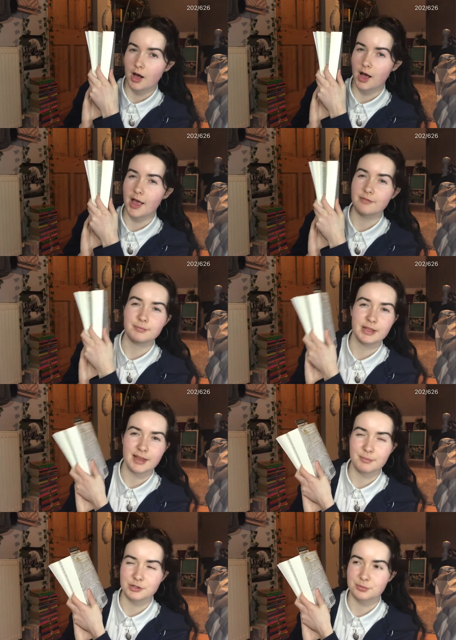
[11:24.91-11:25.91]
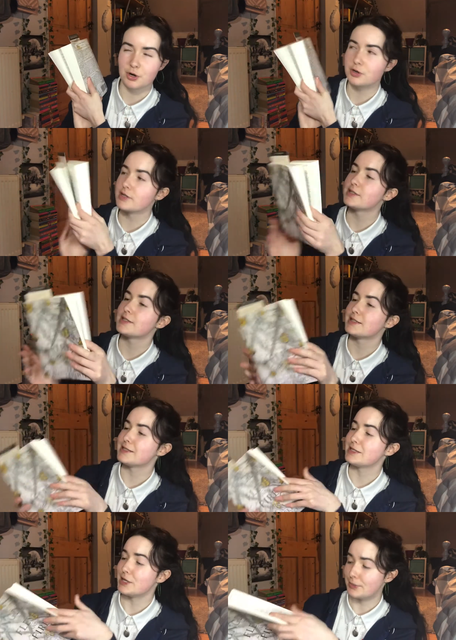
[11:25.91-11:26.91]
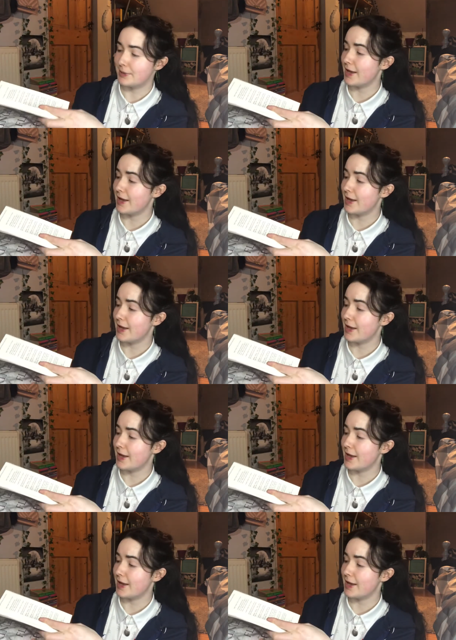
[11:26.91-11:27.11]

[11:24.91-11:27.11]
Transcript: I haven't made that much progress, to be